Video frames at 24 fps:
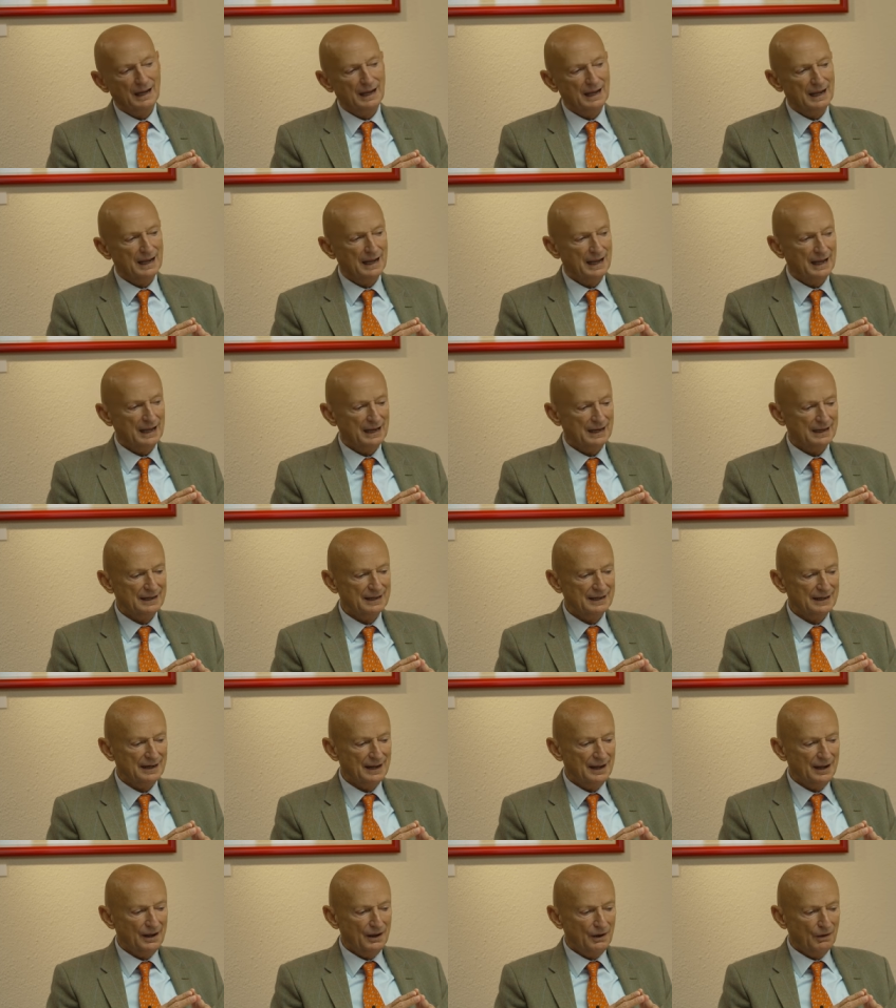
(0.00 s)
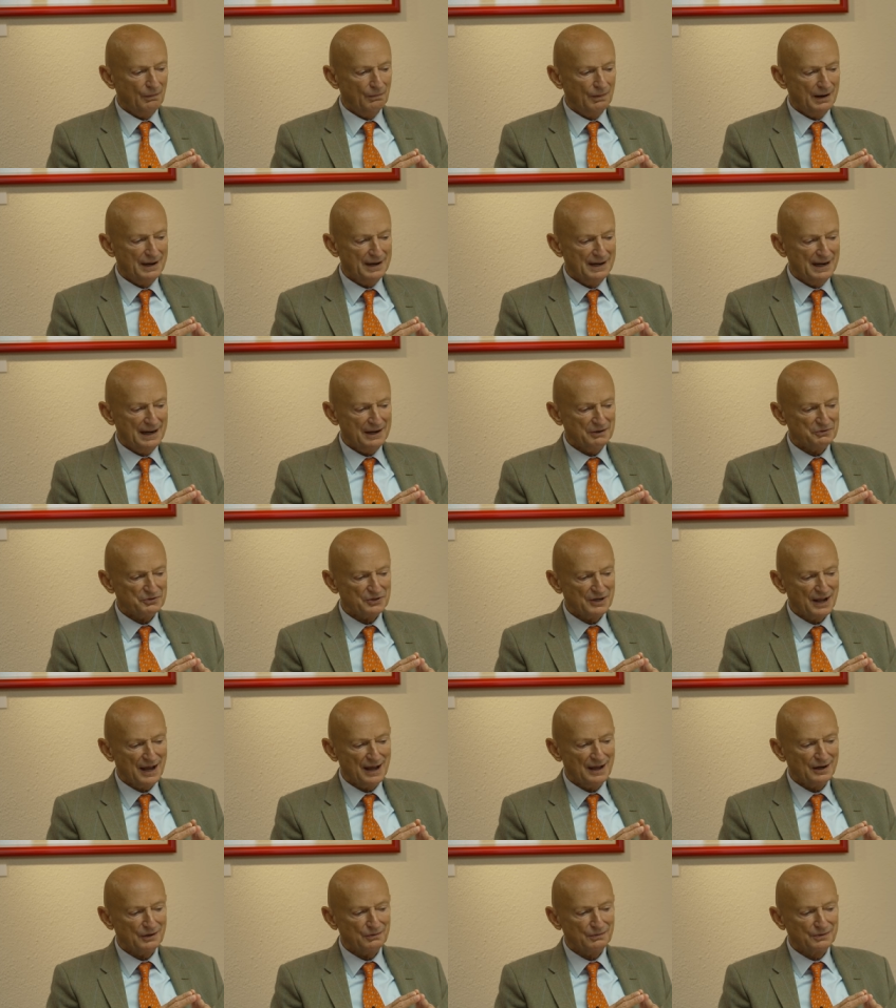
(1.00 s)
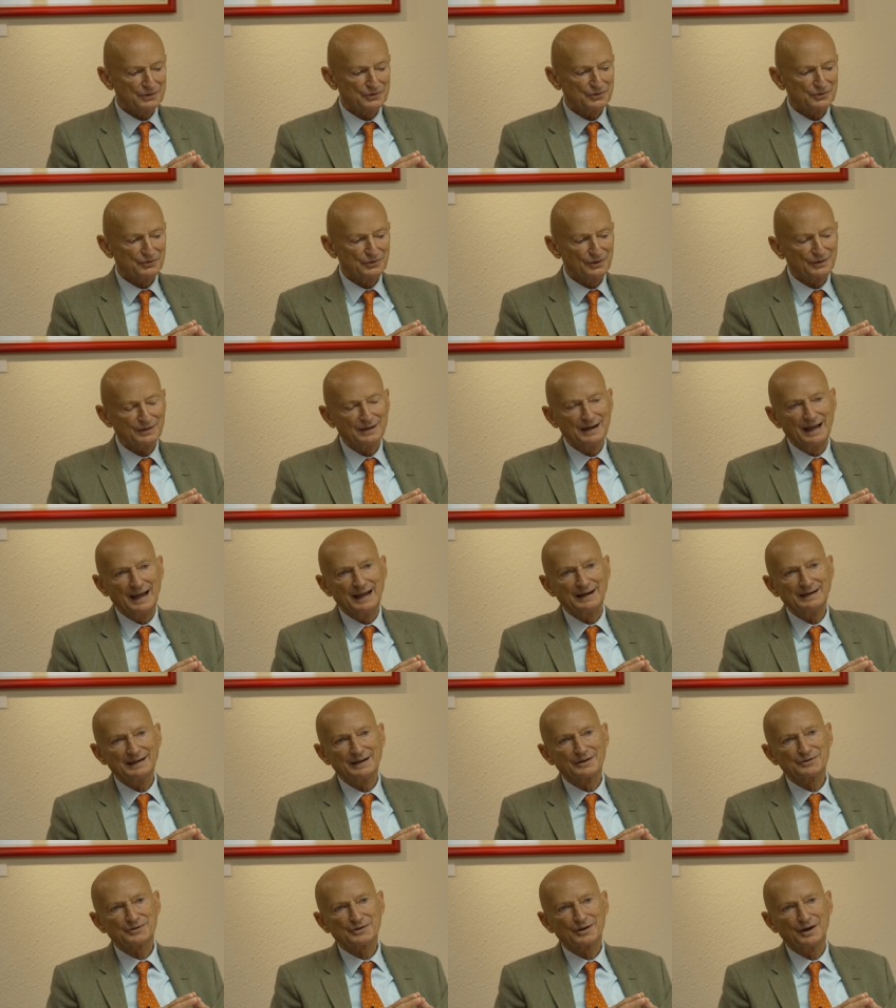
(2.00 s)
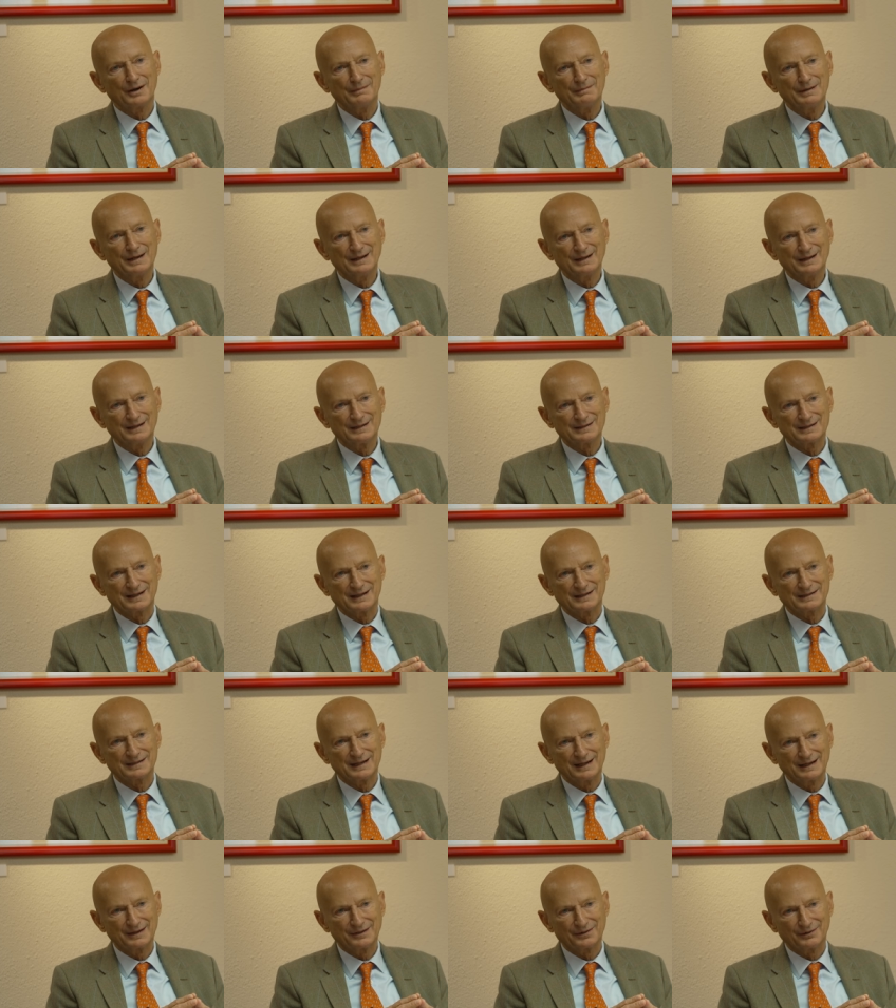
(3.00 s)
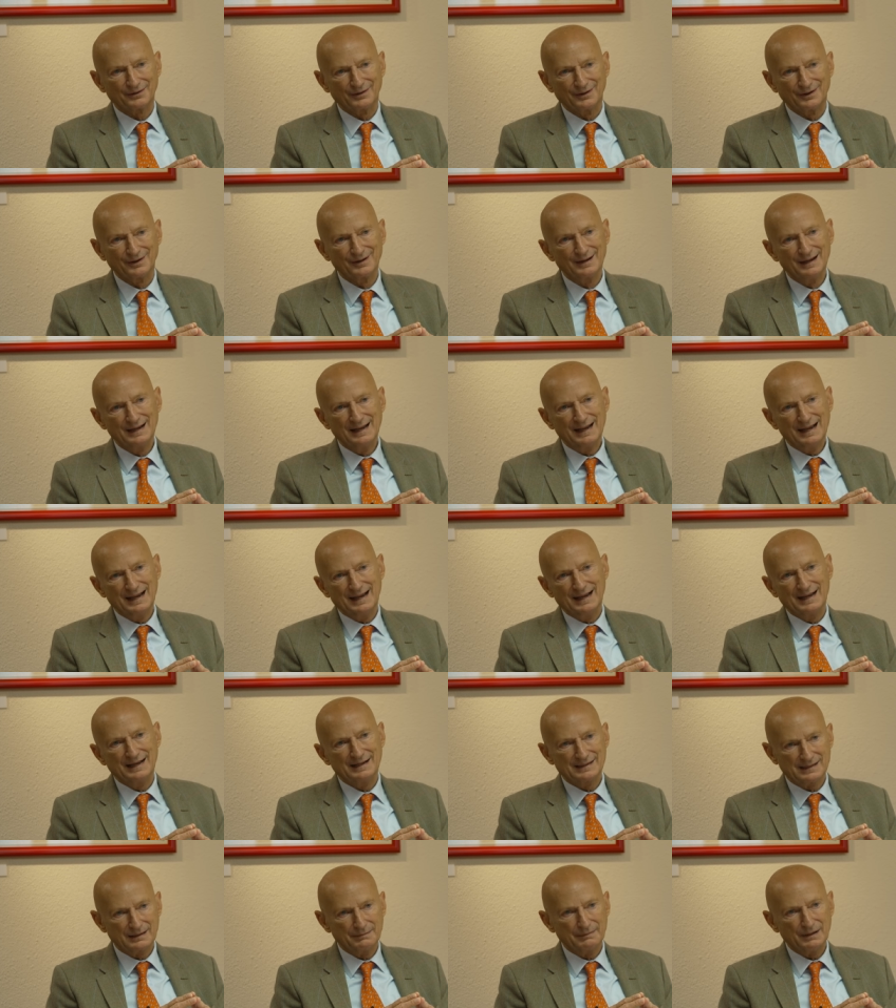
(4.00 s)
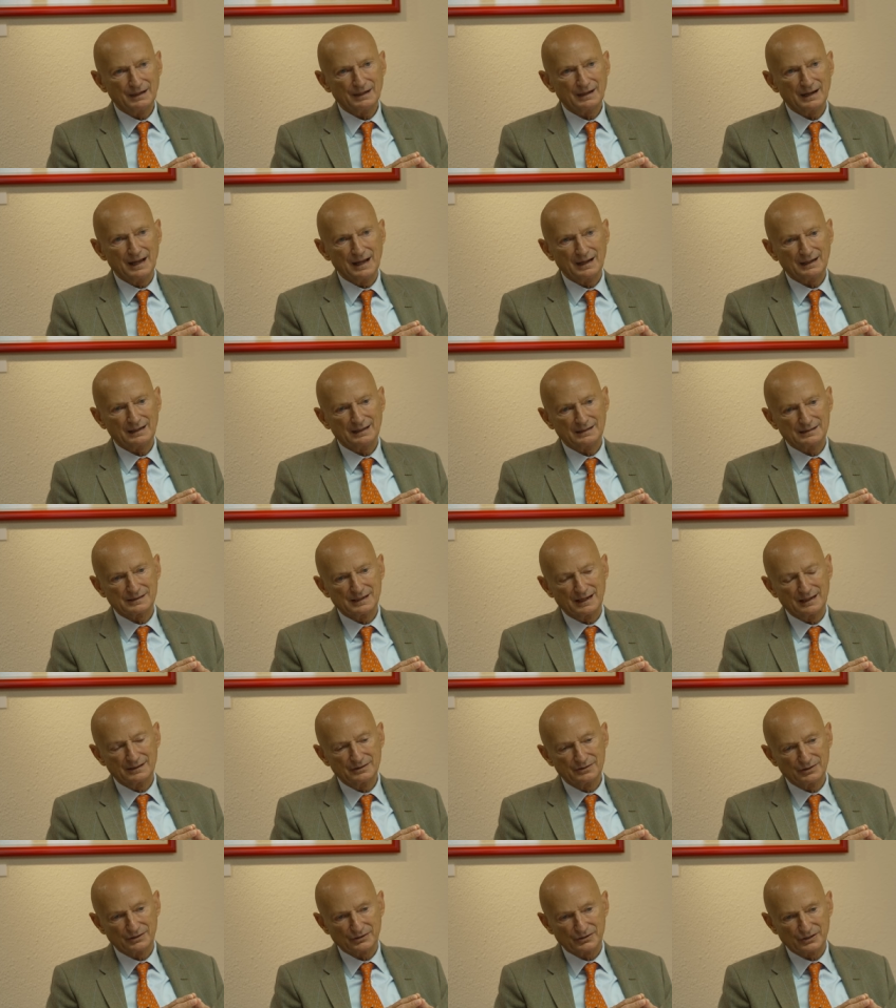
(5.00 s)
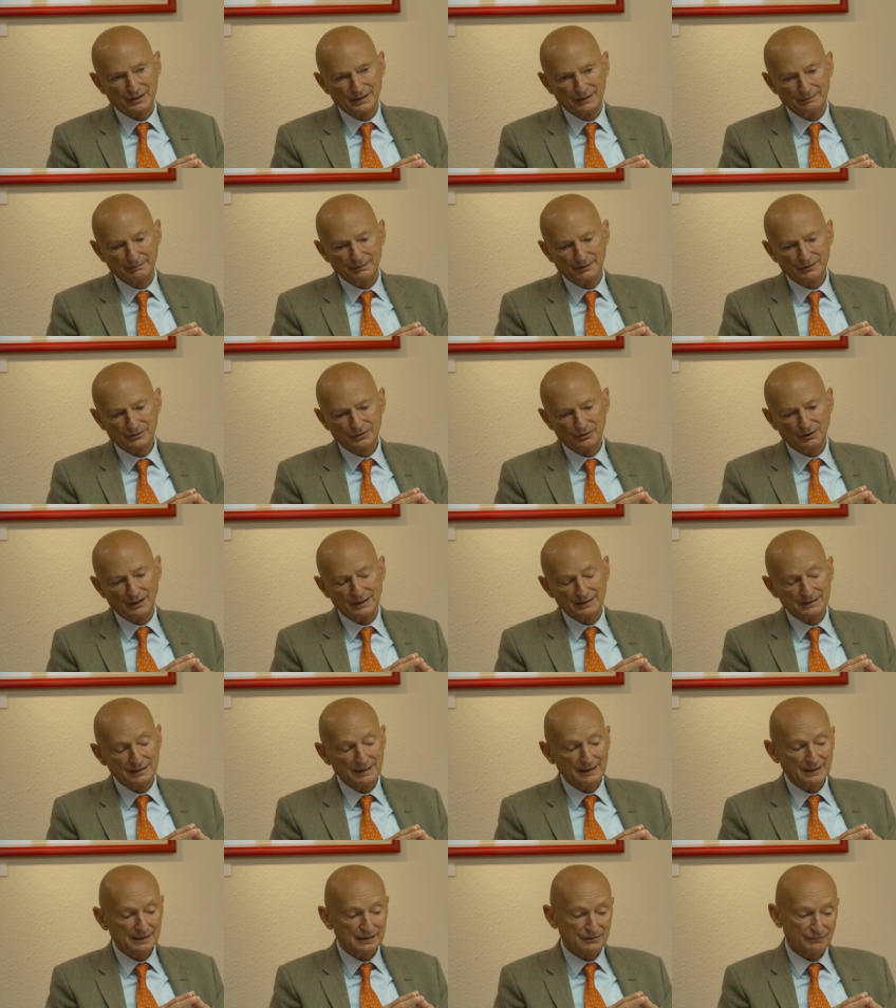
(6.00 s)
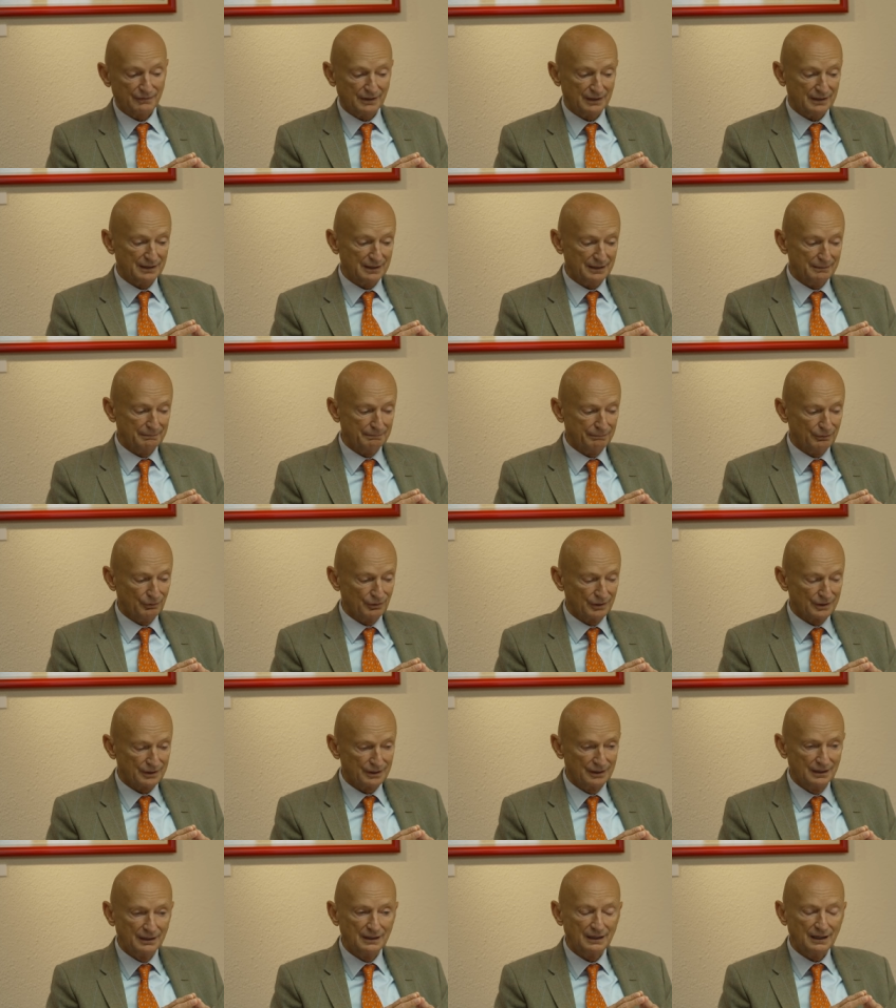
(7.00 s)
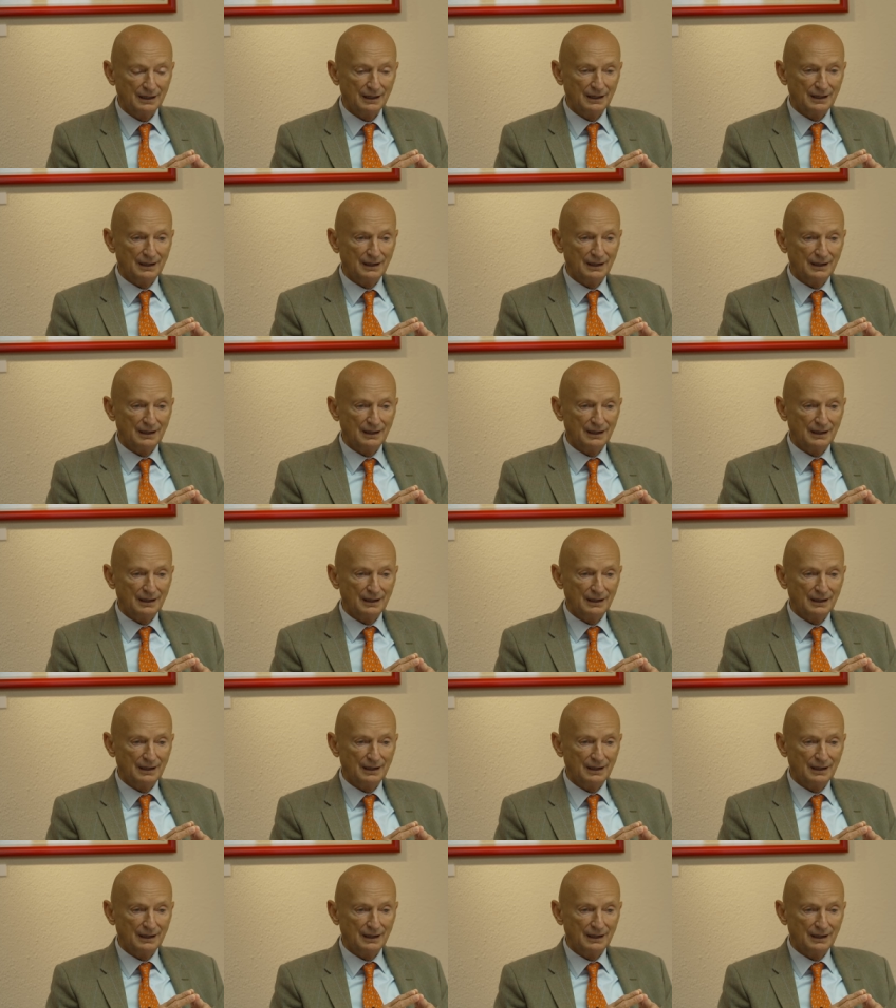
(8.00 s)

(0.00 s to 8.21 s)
And when they start with certain ethics committees, etc., it's a bit like a censorship. So I think it's very important